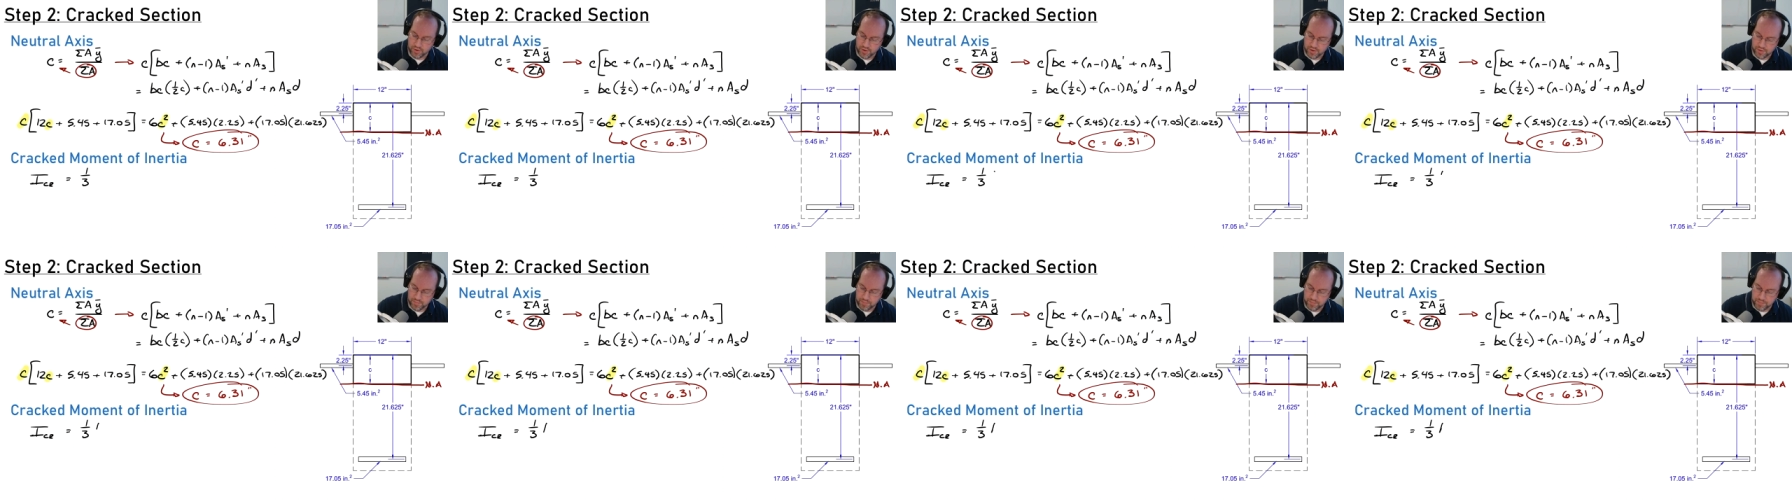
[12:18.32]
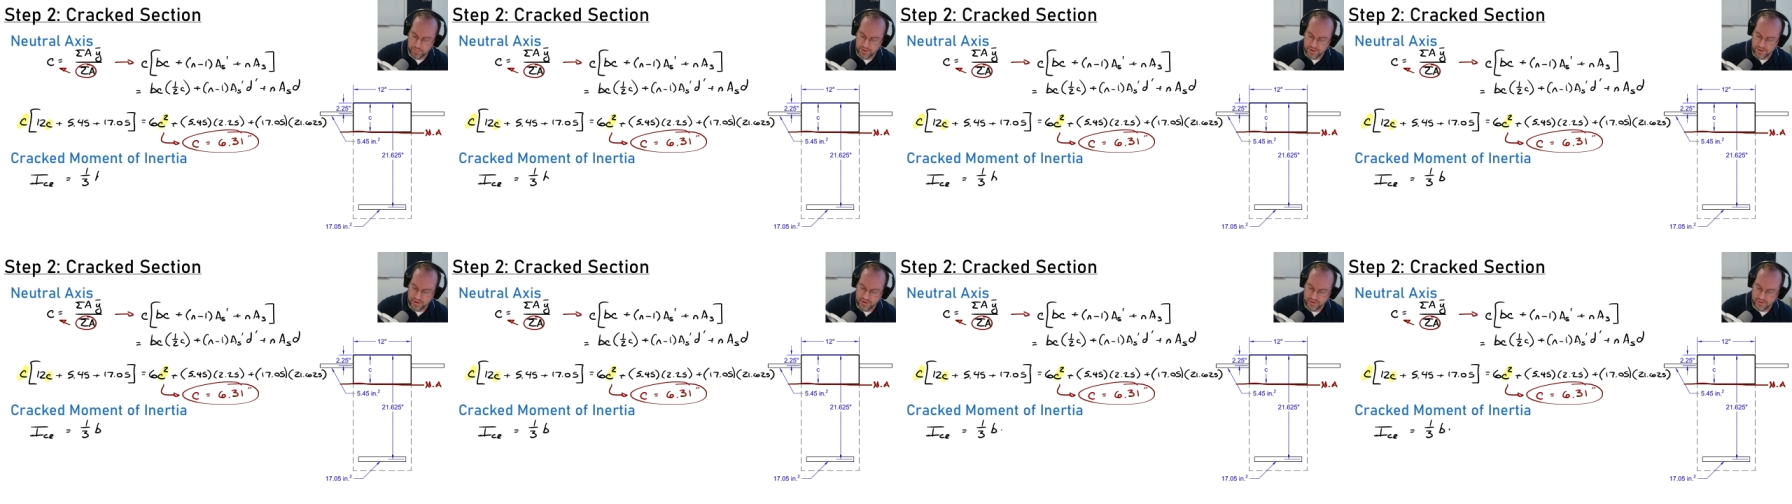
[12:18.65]

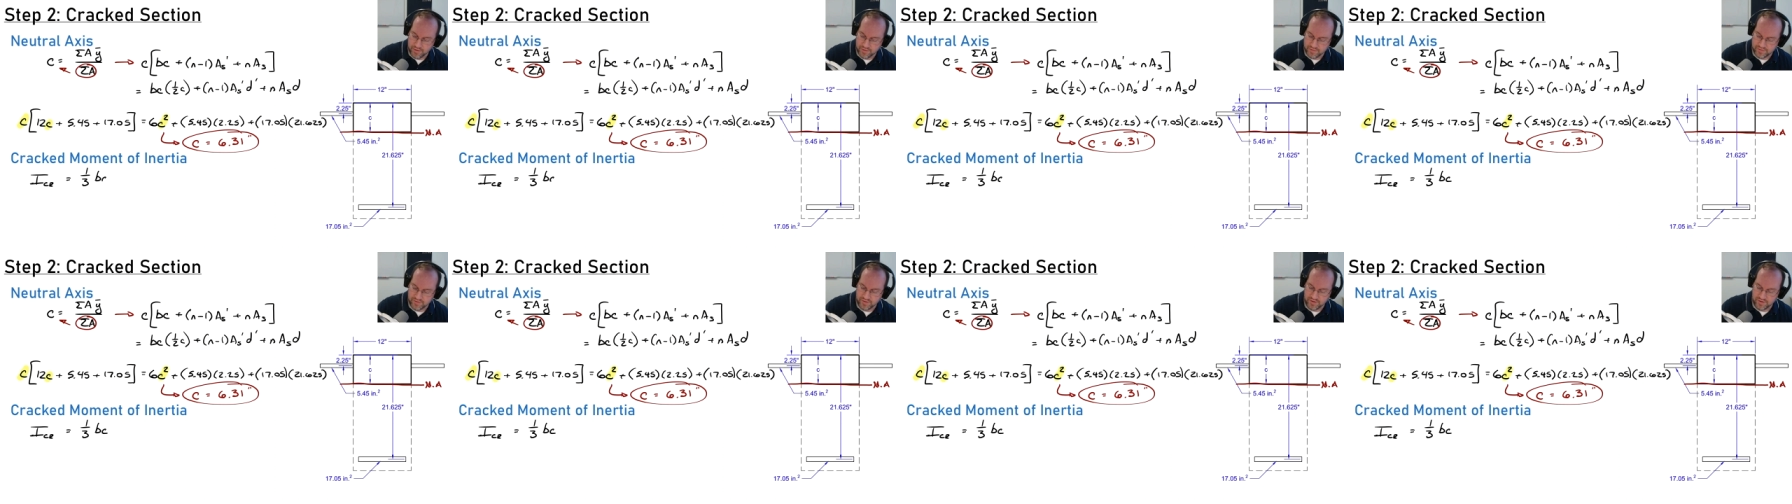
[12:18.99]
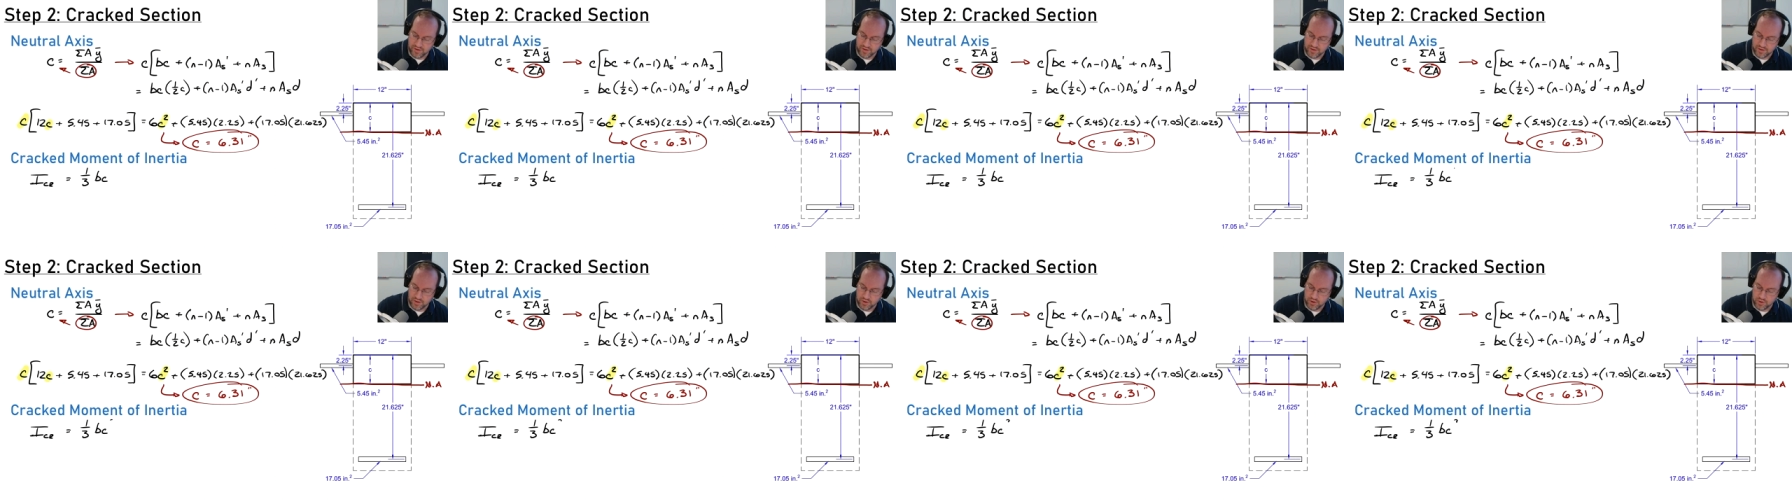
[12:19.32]

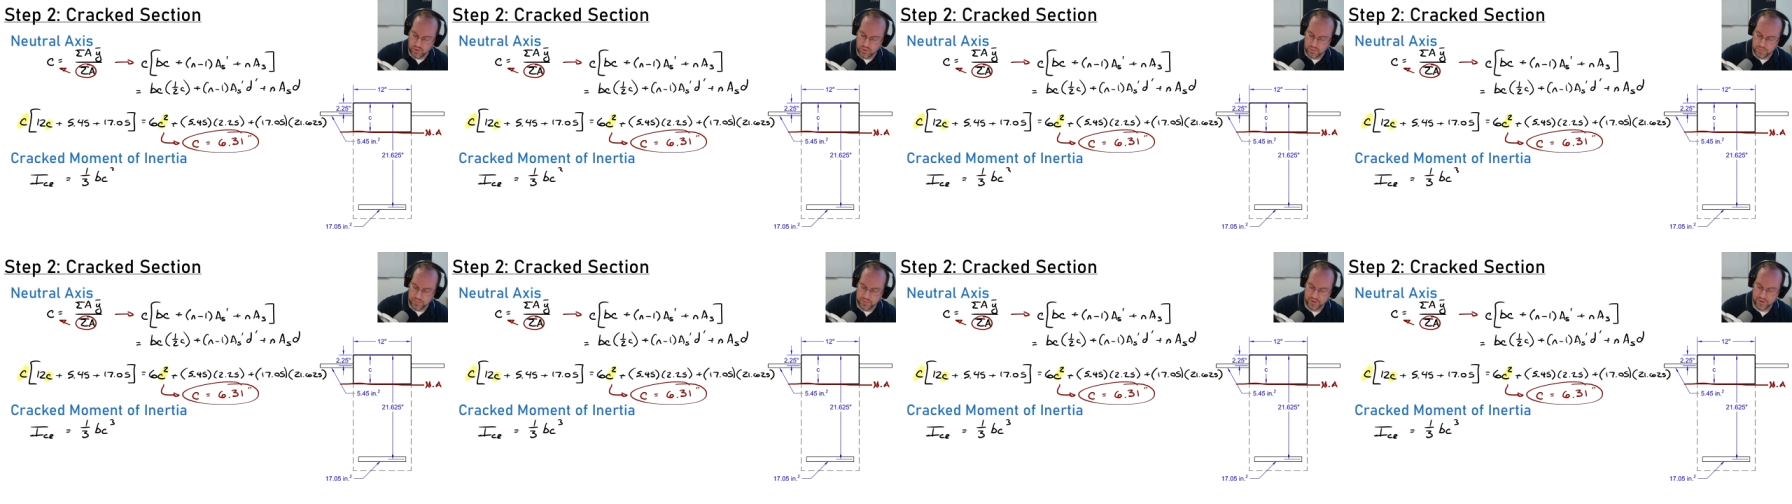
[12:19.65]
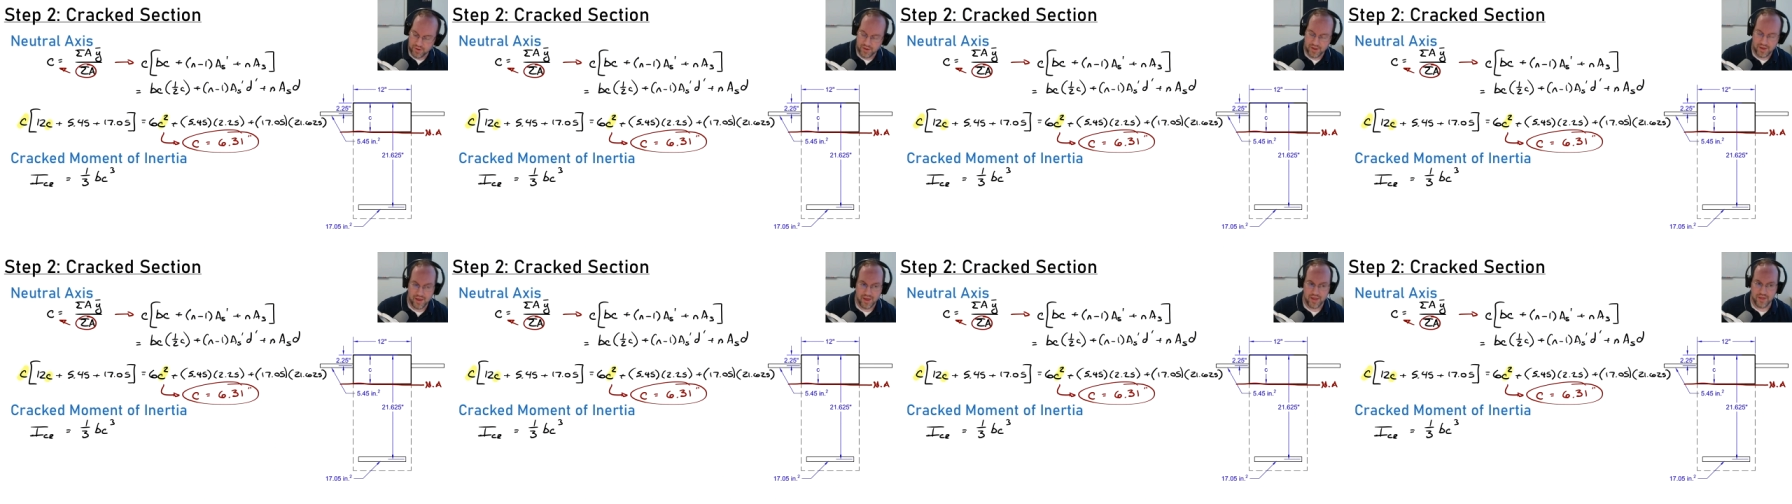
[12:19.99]
BC cubed.
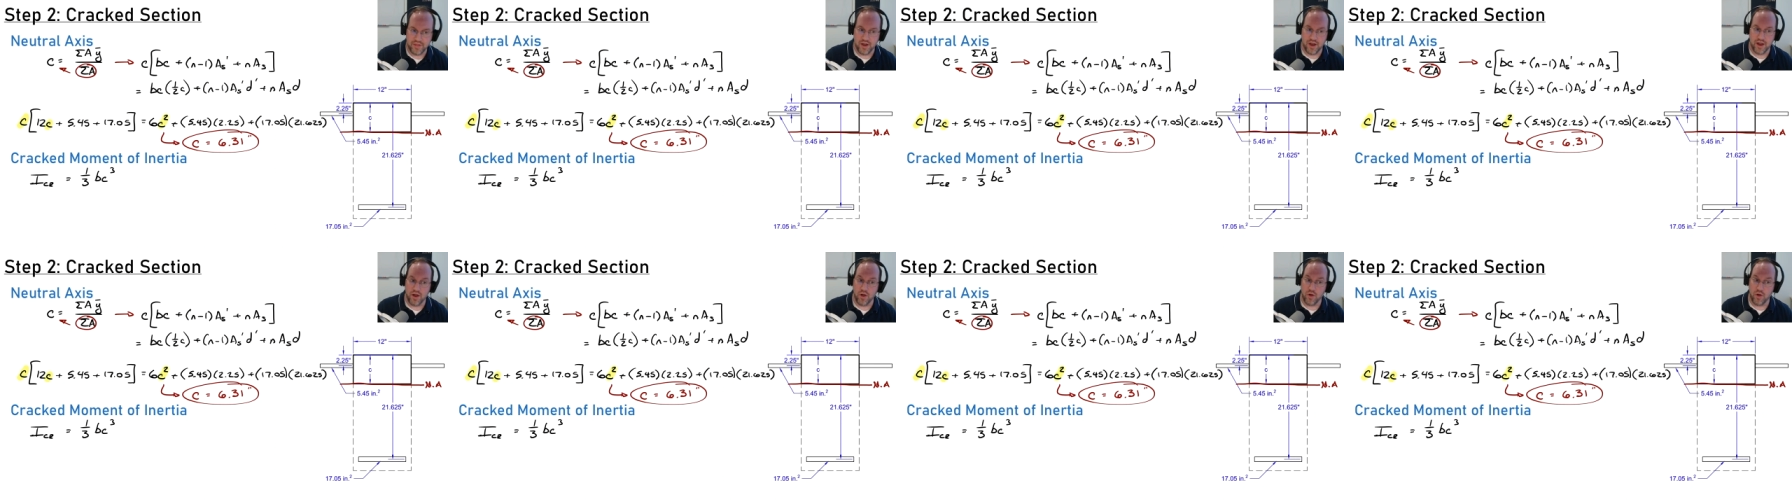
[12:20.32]
And then I